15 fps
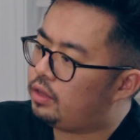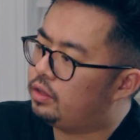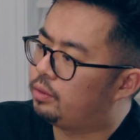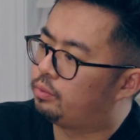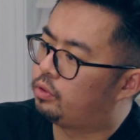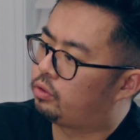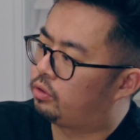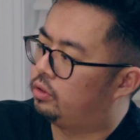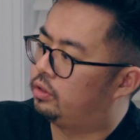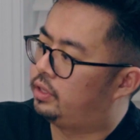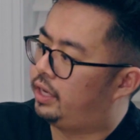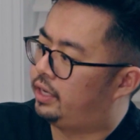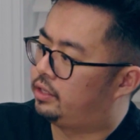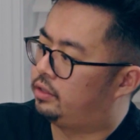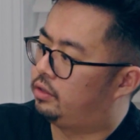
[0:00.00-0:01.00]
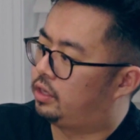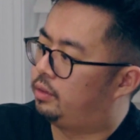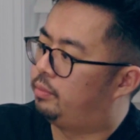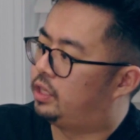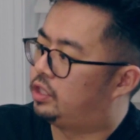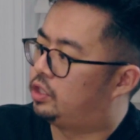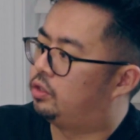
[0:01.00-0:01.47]
the broker takes their
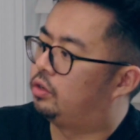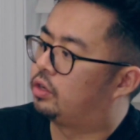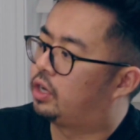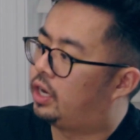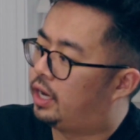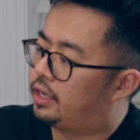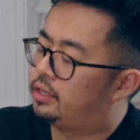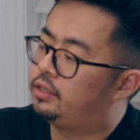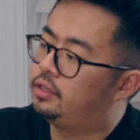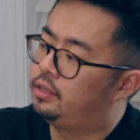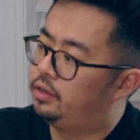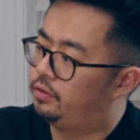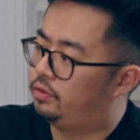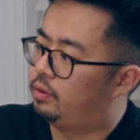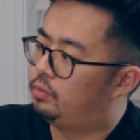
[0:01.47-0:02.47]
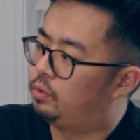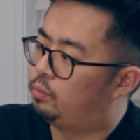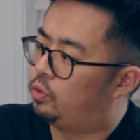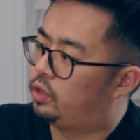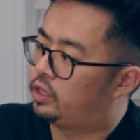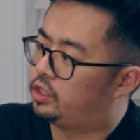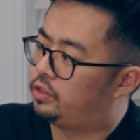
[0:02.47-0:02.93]
commission or cut from the
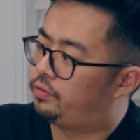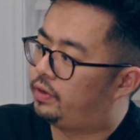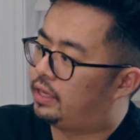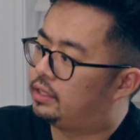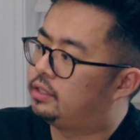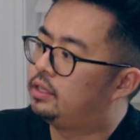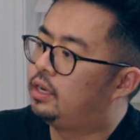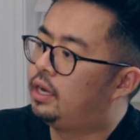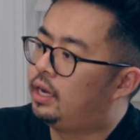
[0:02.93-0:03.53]
mortgage advance.